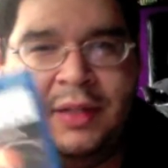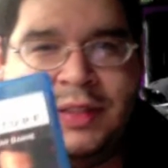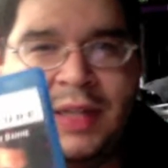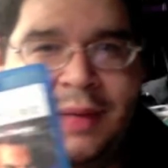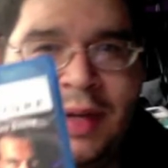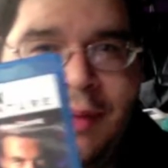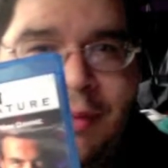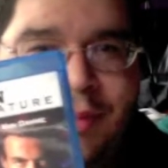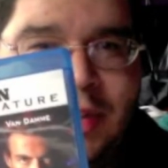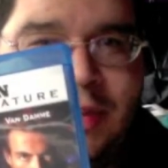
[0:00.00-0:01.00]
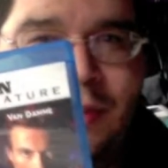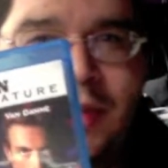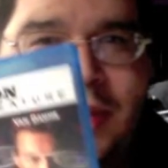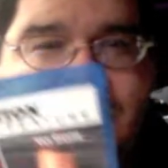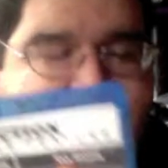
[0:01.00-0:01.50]
Time Cop and Bloodsport
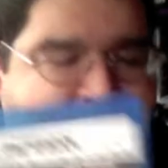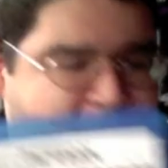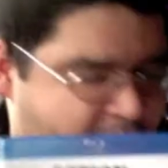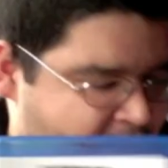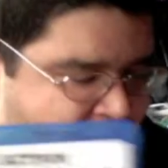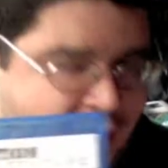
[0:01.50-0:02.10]
double pack.